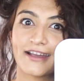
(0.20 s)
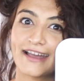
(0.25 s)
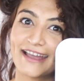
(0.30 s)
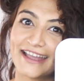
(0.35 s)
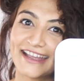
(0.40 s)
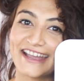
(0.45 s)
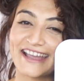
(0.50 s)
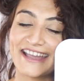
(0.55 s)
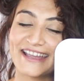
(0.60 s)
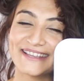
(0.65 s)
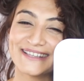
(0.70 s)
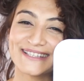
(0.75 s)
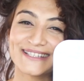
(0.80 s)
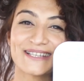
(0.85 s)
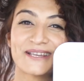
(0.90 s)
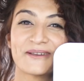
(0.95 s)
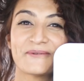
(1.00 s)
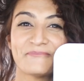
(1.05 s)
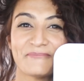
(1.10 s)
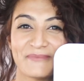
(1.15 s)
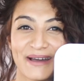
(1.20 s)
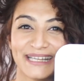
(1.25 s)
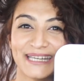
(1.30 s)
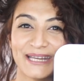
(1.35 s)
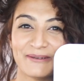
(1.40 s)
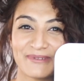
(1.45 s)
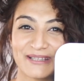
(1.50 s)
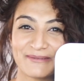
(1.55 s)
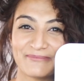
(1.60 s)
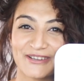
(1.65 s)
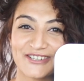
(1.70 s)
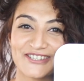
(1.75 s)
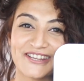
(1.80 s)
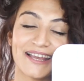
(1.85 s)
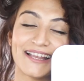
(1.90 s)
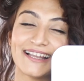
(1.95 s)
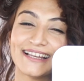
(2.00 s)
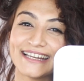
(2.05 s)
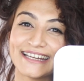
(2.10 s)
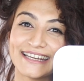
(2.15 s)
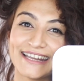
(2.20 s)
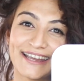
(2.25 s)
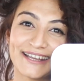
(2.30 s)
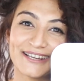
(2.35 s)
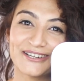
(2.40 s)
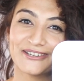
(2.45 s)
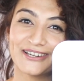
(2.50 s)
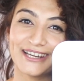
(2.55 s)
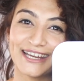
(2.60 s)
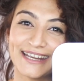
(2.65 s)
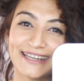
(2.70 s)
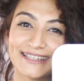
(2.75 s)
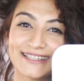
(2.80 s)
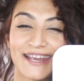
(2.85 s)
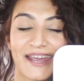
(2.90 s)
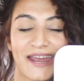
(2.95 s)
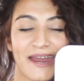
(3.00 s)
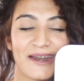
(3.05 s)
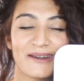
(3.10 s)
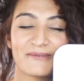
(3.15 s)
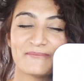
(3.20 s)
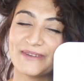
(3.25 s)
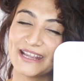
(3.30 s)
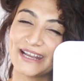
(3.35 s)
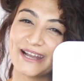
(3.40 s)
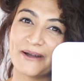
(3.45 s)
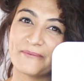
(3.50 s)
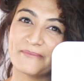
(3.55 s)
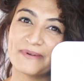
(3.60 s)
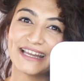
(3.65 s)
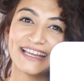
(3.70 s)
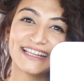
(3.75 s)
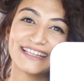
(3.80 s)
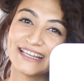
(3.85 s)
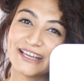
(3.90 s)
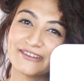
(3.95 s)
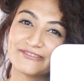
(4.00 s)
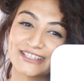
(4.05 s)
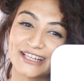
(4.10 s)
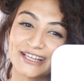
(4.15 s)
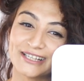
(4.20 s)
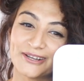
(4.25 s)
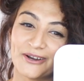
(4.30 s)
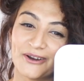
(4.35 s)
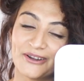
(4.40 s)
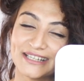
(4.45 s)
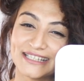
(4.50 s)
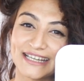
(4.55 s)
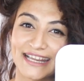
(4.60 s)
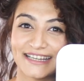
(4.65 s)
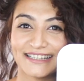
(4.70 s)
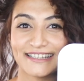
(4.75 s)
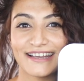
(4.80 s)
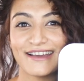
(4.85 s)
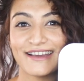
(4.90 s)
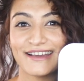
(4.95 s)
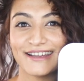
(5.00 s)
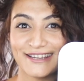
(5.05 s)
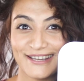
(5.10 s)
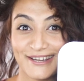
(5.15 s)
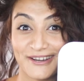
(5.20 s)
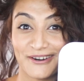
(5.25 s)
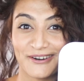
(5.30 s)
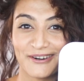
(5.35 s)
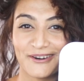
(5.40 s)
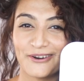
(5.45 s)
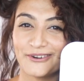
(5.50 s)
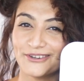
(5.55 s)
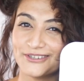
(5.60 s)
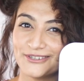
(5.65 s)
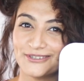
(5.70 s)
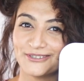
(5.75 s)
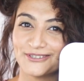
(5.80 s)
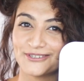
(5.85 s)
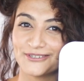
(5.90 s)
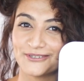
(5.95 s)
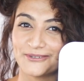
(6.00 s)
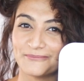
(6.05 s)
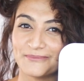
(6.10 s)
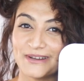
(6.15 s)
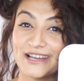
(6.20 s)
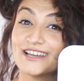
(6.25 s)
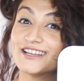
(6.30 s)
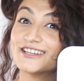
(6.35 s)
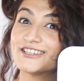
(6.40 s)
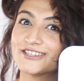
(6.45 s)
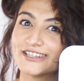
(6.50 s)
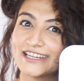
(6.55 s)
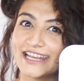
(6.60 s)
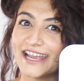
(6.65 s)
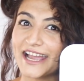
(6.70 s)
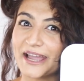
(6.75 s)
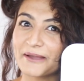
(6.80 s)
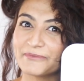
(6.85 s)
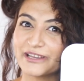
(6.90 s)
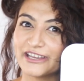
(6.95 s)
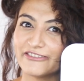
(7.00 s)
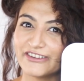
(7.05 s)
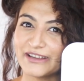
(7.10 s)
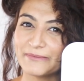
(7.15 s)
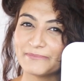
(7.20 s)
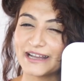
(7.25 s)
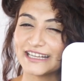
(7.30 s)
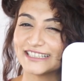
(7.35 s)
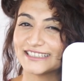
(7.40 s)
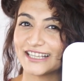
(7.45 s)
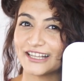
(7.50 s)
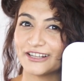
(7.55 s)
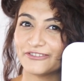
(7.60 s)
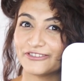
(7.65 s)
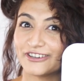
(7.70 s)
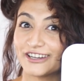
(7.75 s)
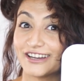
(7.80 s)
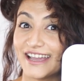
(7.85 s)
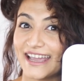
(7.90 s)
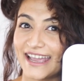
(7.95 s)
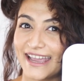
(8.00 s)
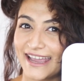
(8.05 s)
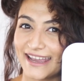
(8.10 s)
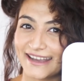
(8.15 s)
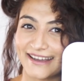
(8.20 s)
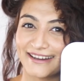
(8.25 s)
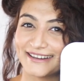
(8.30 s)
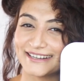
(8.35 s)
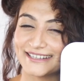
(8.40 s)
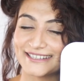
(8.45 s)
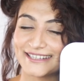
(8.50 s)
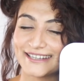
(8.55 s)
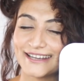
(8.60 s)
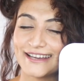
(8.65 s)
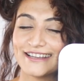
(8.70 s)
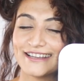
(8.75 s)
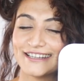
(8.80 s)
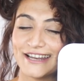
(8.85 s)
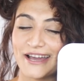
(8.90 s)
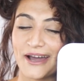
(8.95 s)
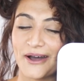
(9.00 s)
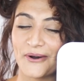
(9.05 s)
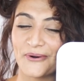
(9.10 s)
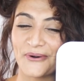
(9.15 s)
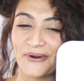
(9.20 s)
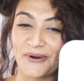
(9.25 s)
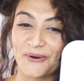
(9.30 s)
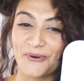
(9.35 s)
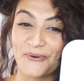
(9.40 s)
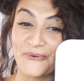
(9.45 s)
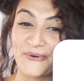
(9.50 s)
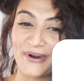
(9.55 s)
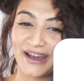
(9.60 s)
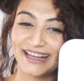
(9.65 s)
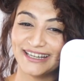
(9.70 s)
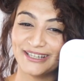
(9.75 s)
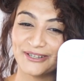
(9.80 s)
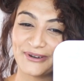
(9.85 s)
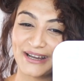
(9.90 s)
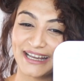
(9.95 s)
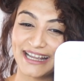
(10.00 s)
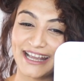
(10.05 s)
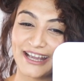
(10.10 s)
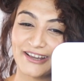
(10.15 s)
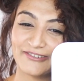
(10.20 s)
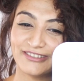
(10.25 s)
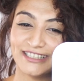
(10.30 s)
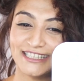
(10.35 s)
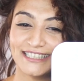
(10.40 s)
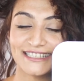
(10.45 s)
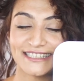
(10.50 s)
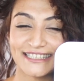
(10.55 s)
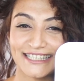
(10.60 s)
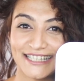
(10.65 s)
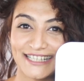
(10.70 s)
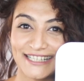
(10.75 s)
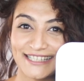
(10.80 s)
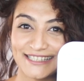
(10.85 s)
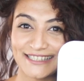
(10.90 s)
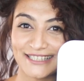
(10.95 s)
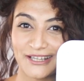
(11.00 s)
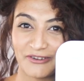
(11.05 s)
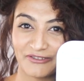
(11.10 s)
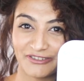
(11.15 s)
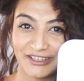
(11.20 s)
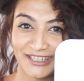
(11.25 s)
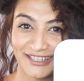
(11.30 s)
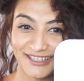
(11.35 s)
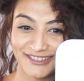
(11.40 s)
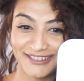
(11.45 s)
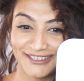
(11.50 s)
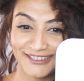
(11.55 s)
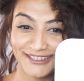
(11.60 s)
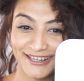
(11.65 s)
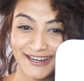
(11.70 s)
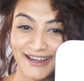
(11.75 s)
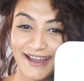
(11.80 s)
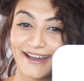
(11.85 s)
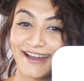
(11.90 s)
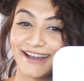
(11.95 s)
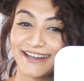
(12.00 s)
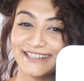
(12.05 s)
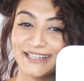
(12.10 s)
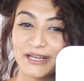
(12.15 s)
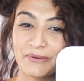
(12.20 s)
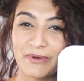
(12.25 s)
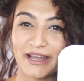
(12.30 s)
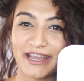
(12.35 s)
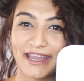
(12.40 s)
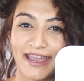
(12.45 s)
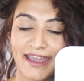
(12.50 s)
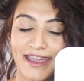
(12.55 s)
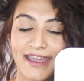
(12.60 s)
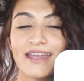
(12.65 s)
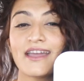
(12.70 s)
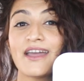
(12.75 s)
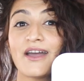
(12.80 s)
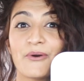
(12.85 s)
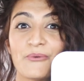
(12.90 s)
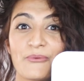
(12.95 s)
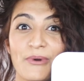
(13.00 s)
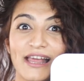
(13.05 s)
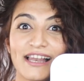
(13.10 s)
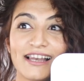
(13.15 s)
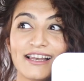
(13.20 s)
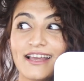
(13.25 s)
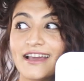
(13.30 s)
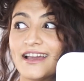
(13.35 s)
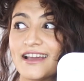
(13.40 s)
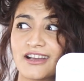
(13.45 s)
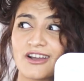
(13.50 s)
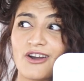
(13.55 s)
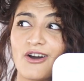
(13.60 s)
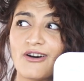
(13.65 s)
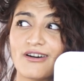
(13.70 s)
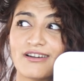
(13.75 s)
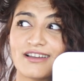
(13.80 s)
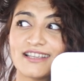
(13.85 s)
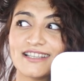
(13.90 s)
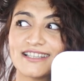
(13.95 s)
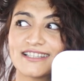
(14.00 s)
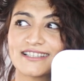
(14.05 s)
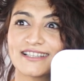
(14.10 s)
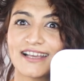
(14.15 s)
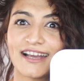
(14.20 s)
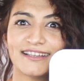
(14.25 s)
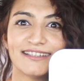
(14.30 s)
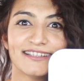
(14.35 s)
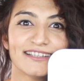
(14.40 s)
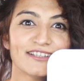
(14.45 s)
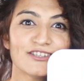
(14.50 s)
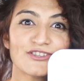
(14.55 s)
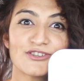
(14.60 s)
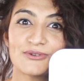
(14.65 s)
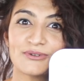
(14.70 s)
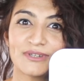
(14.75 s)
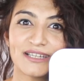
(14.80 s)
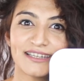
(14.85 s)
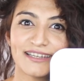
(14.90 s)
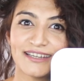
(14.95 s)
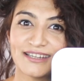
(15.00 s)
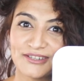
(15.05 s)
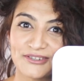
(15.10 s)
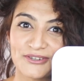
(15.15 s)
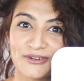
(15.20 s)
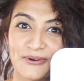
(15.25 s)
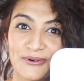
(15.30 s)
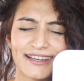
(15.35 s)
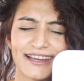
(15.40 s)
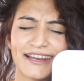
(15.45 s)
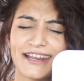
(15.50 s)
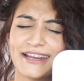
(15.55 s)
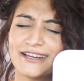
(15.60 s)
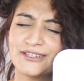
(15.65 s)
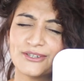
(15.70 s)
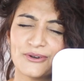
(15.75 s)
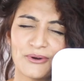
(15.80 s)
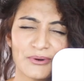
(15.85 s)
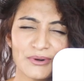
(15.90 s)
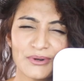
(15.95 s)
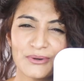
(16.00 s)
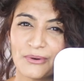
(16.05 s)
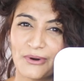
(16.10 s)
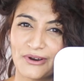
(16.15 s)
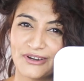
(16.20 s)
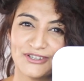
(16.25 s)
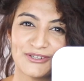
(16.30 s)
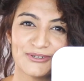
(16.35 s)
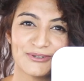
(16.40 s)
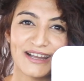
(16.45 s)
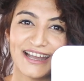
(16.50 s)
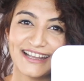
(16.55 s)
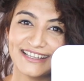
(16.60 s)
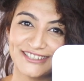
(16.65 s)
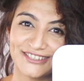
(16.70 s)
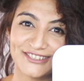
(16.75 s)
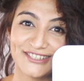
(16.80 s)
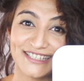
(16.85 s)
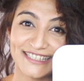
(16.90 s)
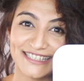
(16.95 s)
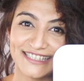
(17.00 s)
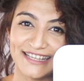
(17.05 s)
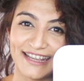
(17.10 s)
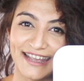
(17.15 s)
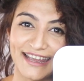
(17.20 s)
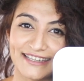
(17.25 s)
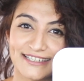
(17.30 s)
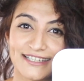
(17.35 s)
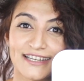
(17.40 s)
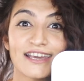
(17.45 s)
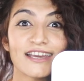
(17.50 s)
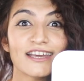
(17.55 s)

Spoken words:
Hi guys, my name is Michelle and I create hair, makeup and lifestyle content here on YouTube. Today I'm giving myself a haircut. Now, why do I have these things over here hiding my hair? Well, because I didn't shoot an intro and I don't want you guys to see it.